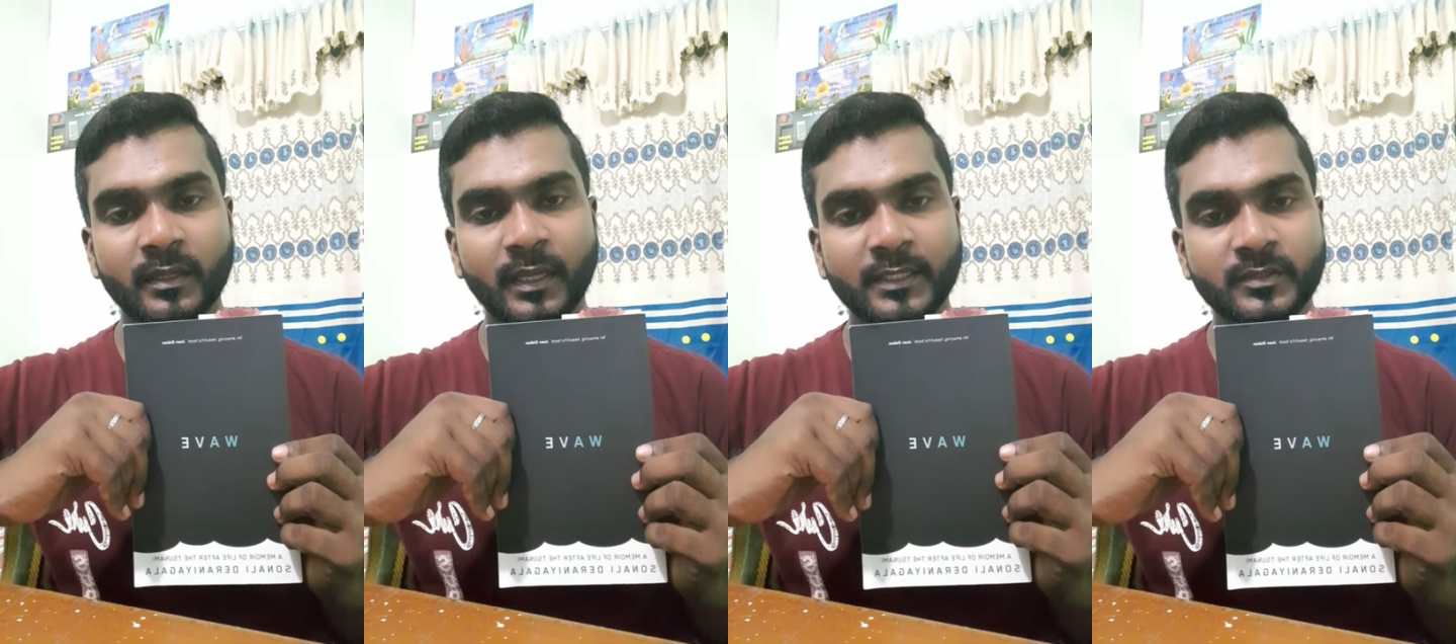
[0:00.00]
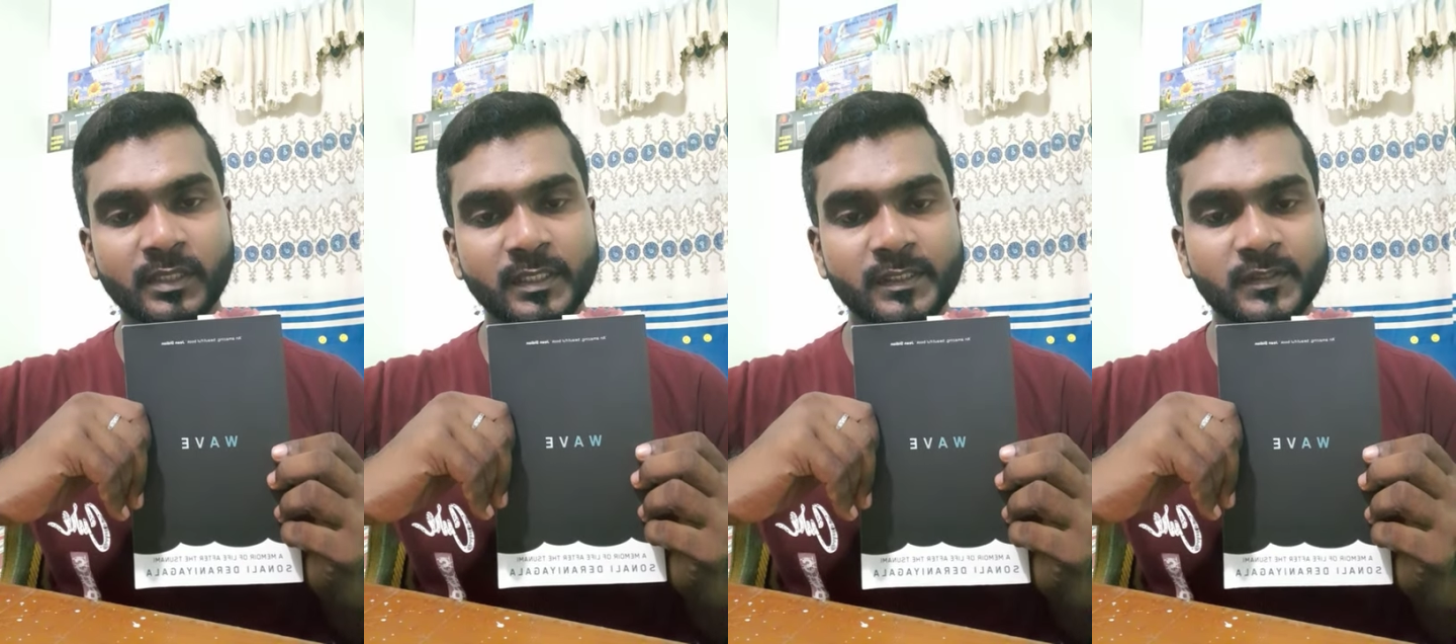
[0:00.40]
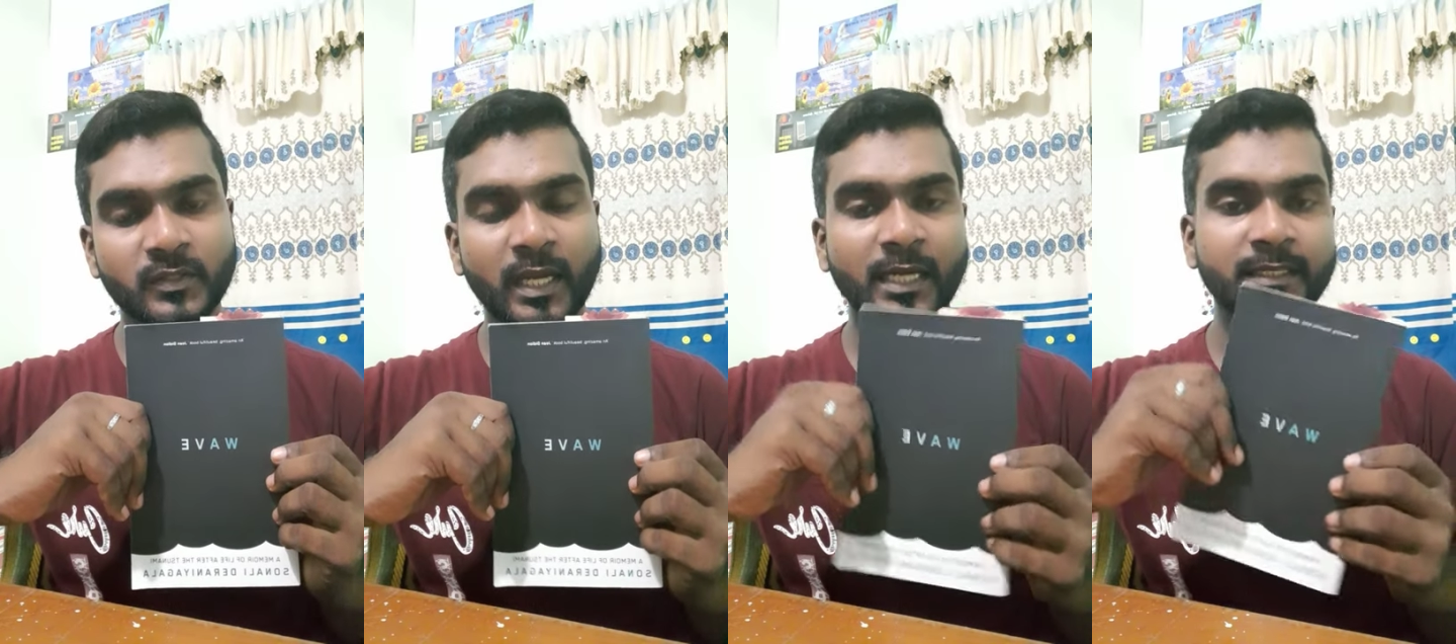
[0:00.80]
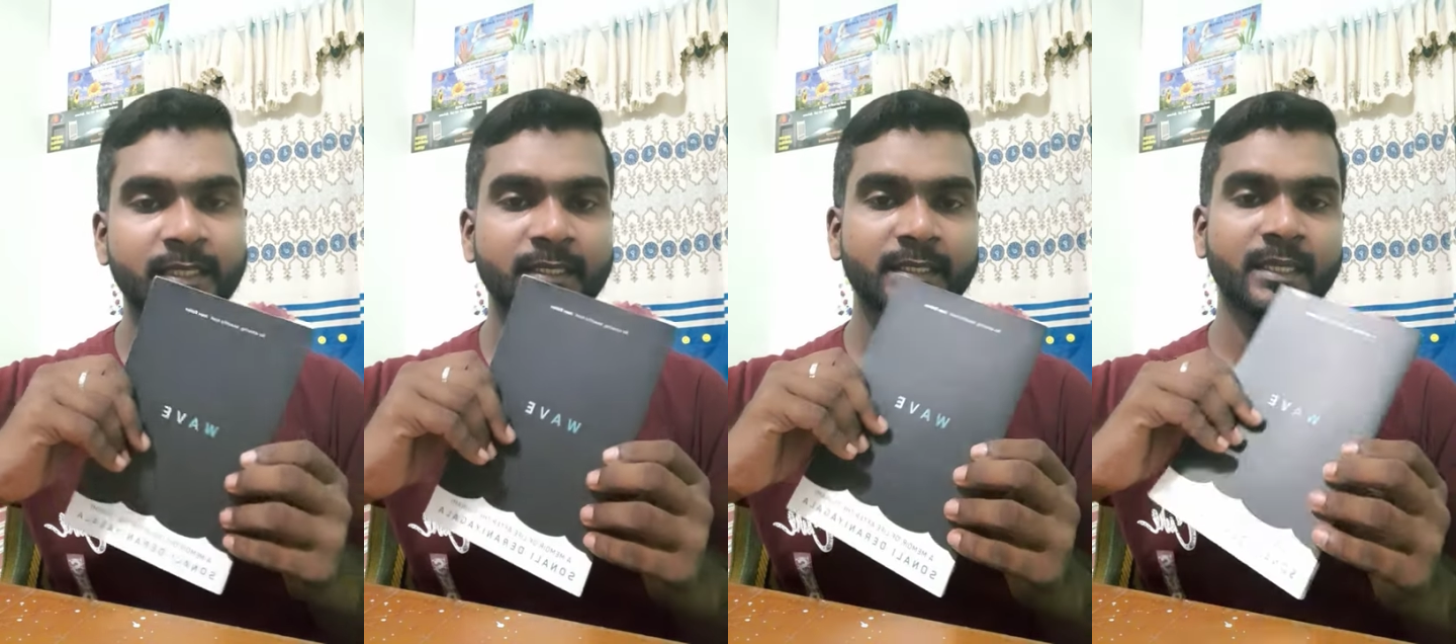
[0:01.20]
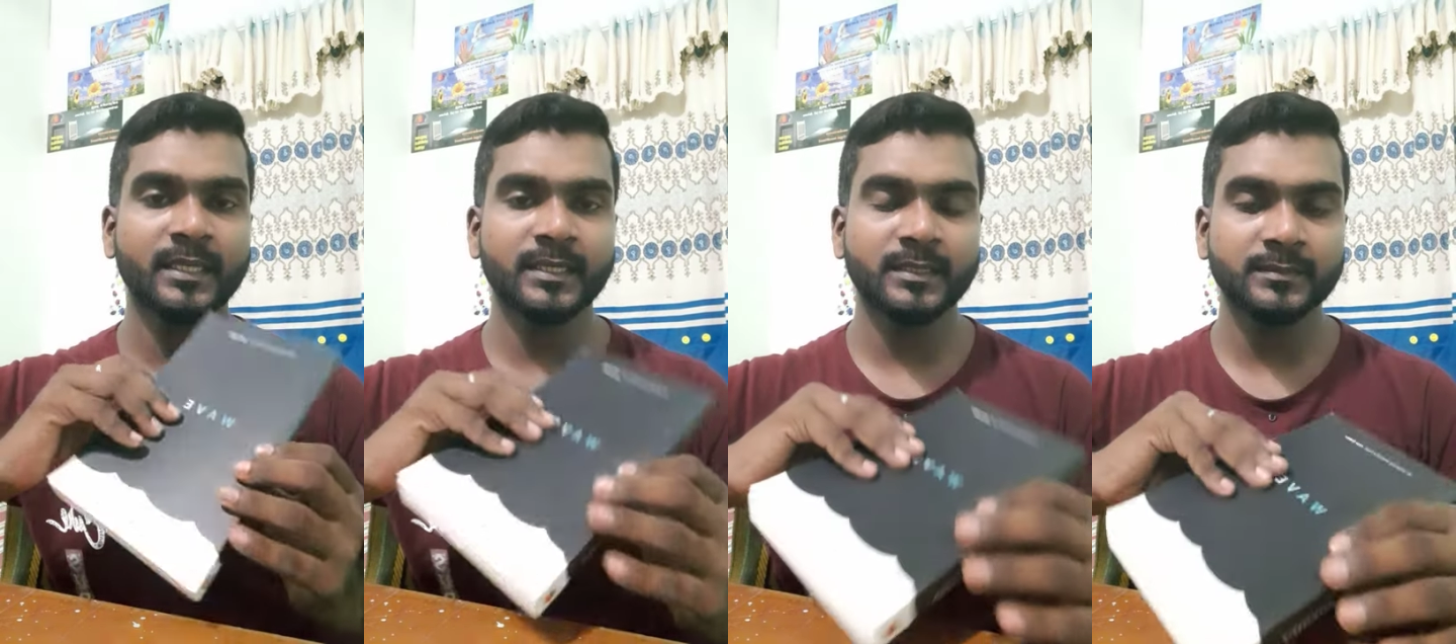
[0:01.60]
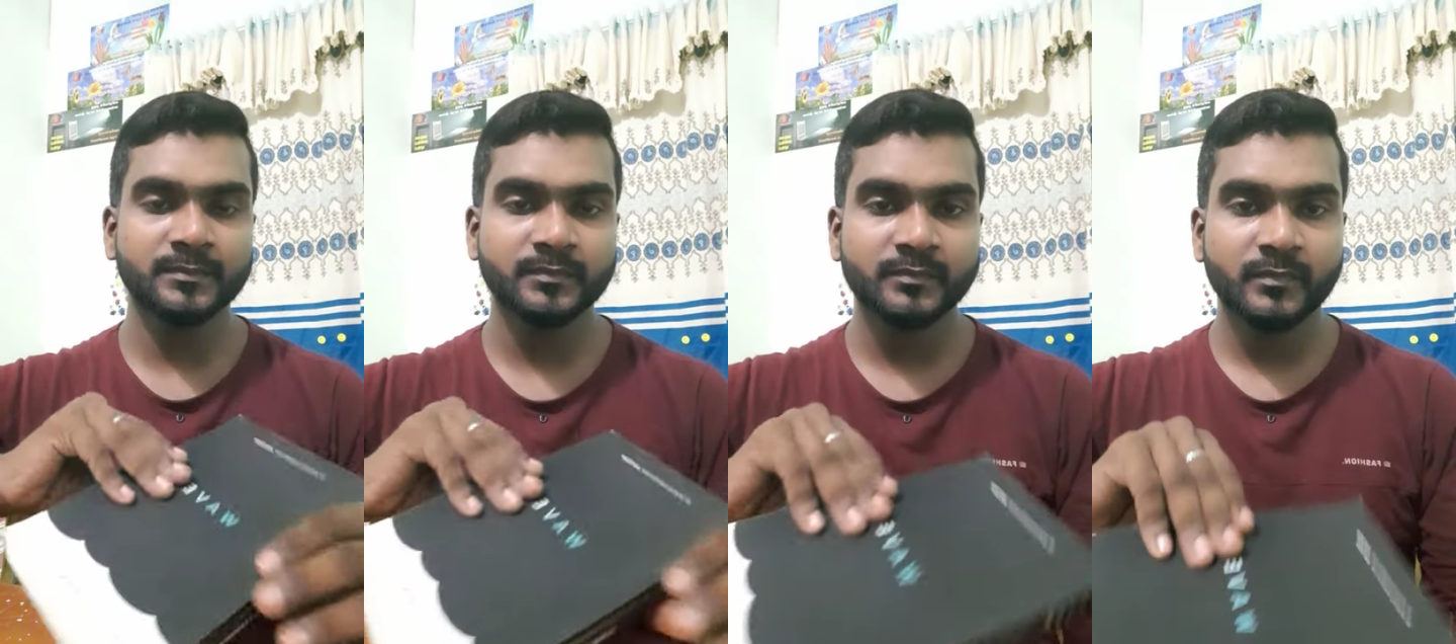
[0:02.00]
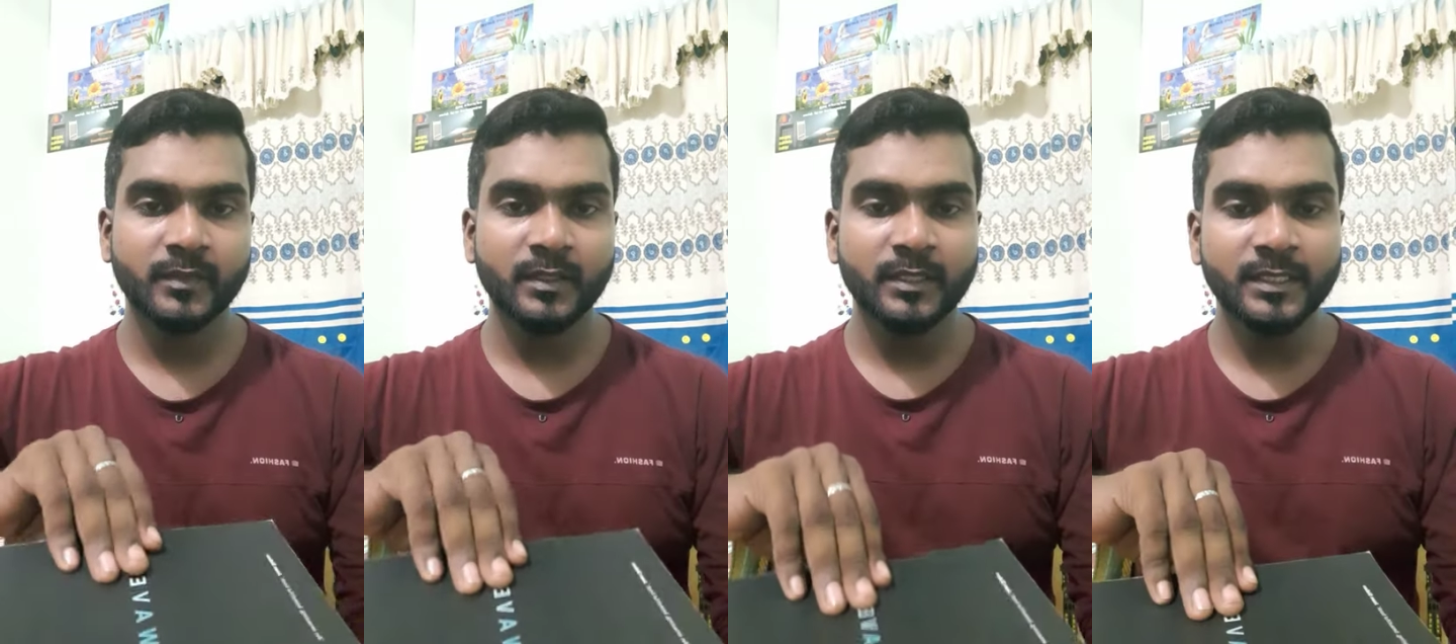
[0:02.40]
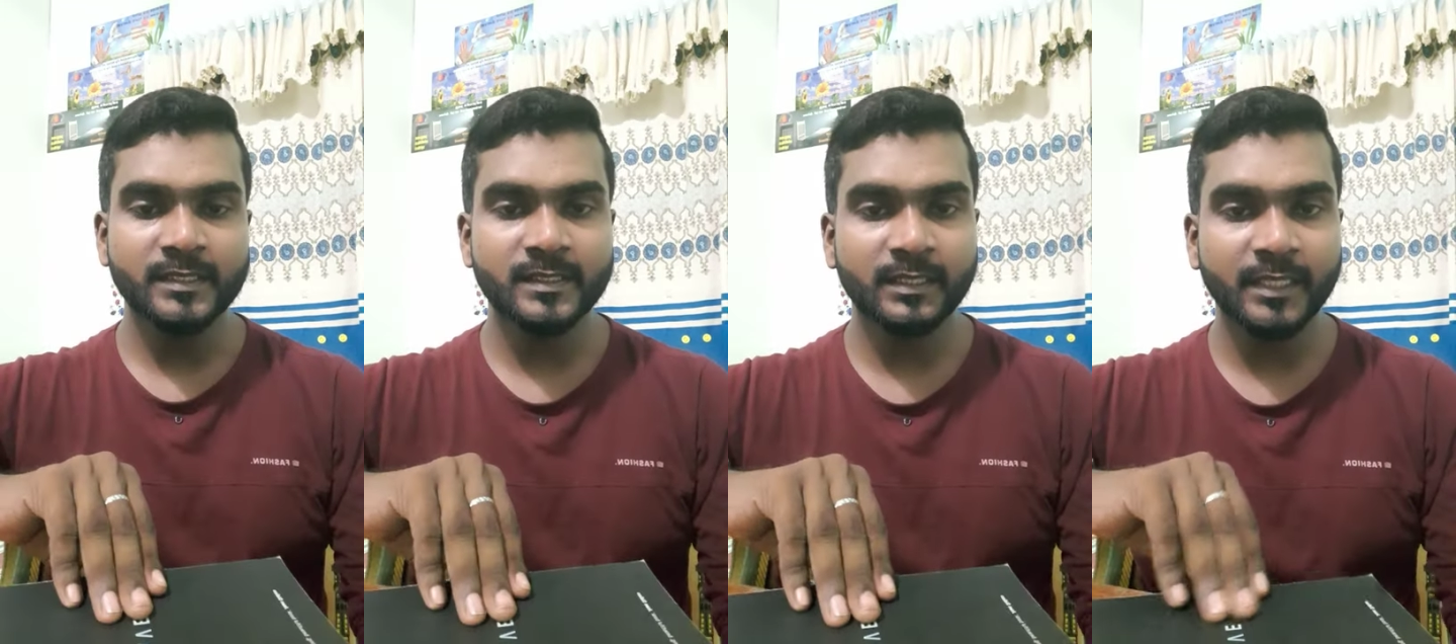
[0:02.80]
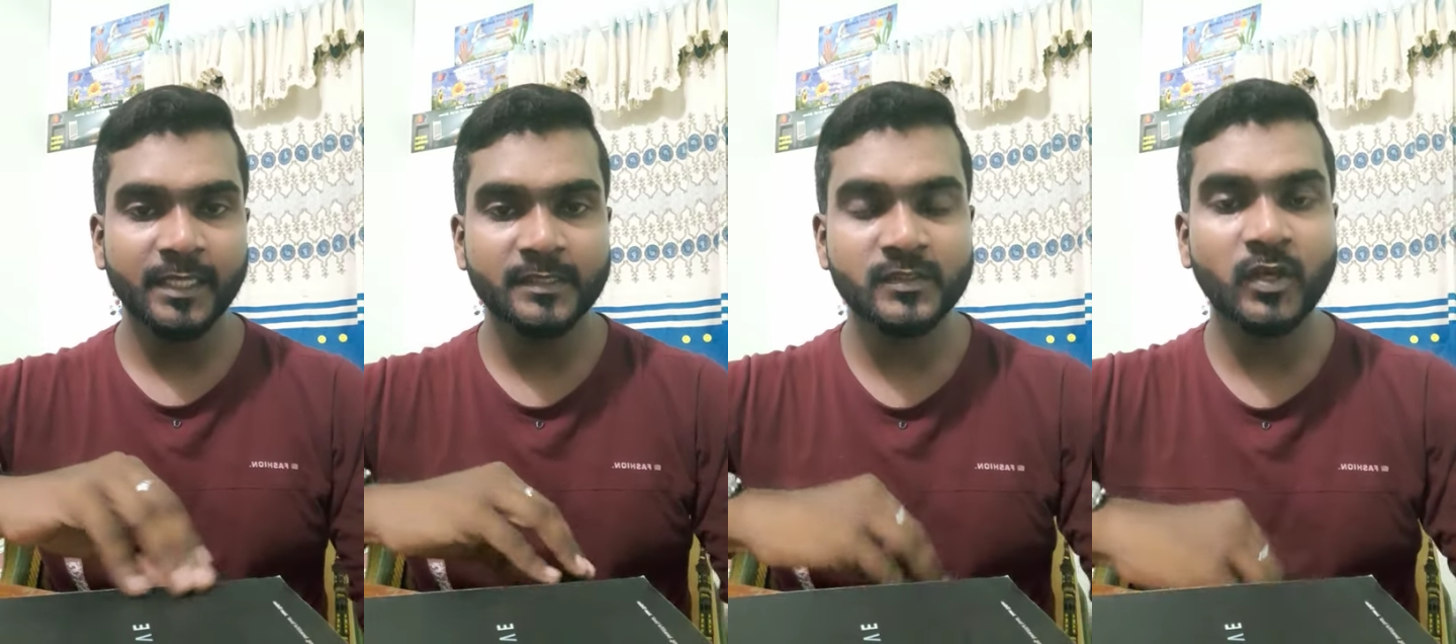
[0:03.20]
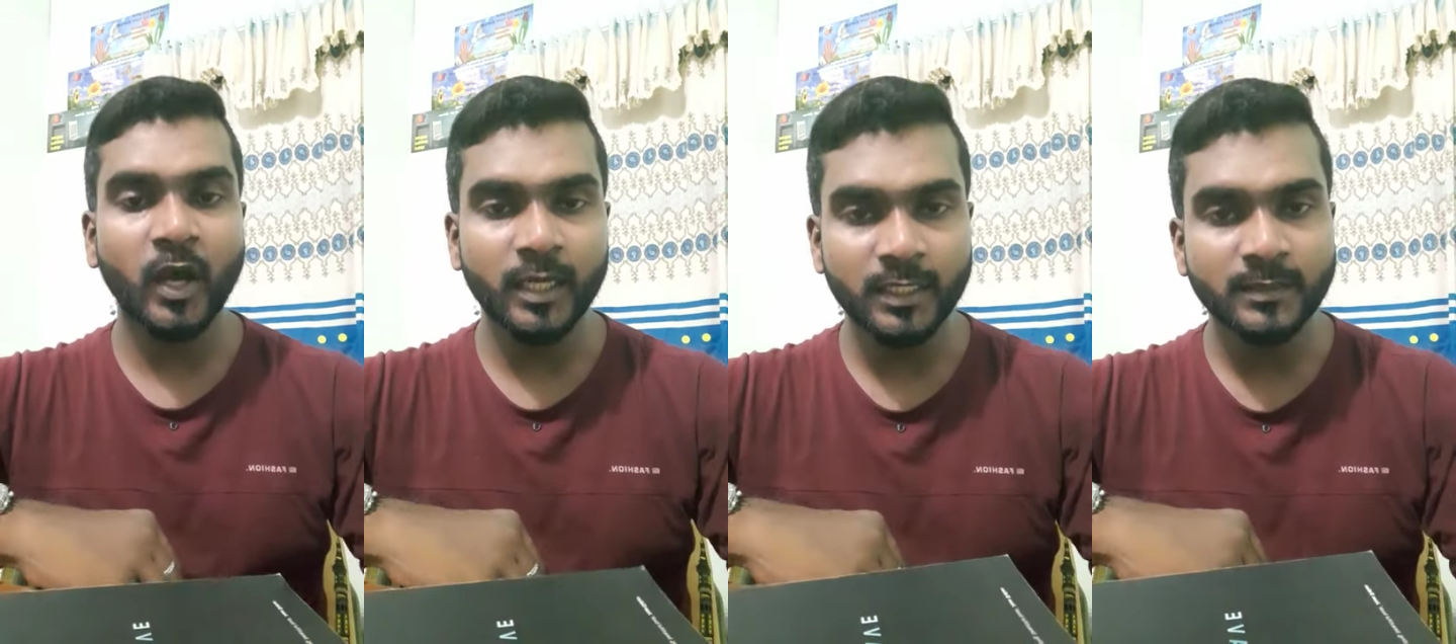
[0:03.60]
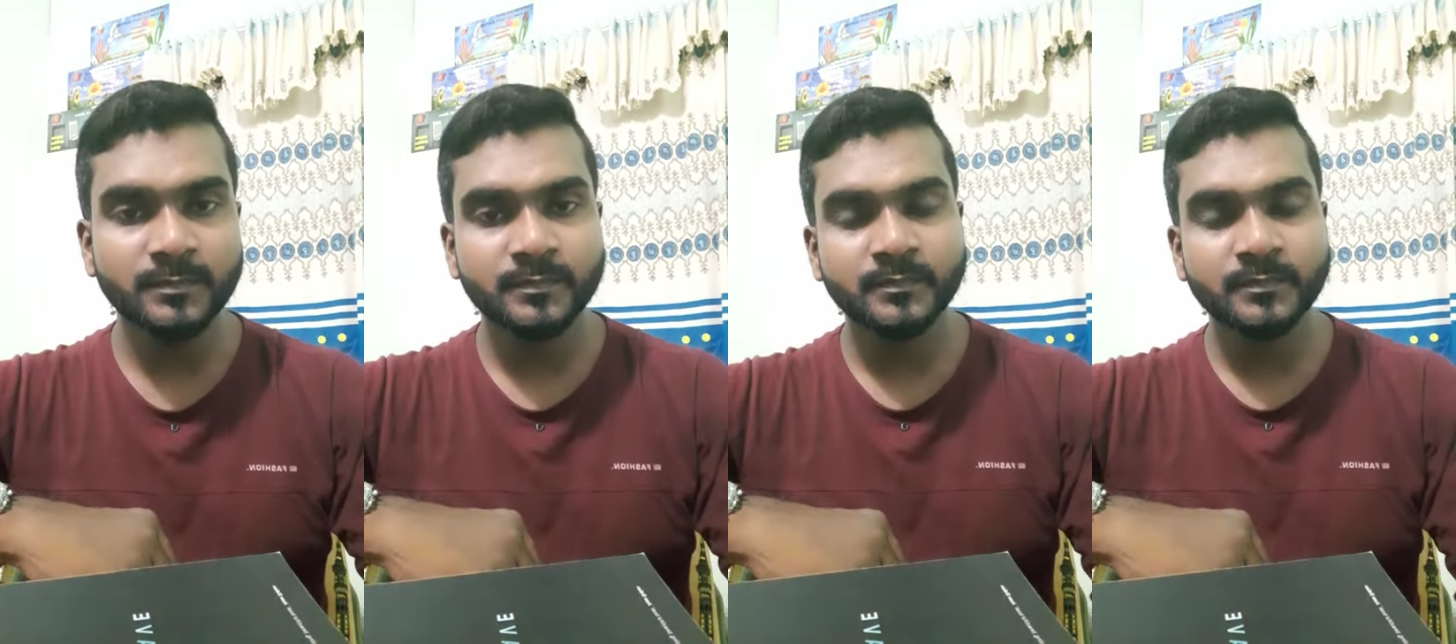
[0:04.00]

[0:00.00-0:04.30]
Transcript: Actually, Sonali Deraniyagala is a great scholar,